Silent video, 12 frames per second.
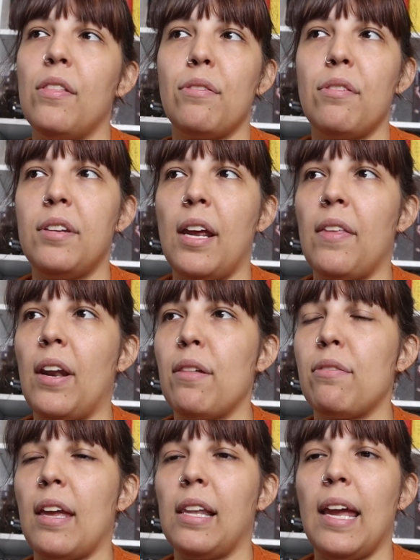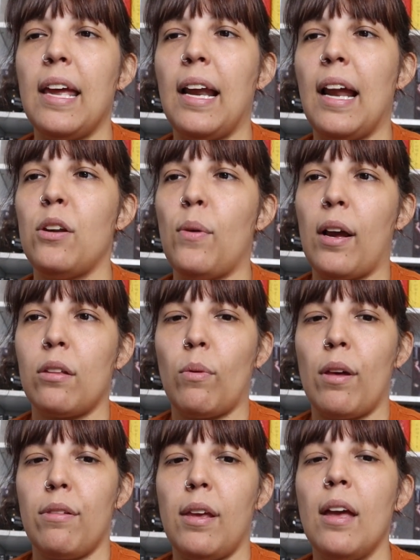this is the day that I stay late and I do X,
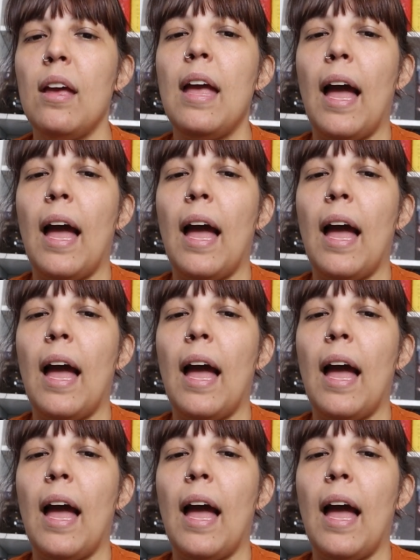Y, Z.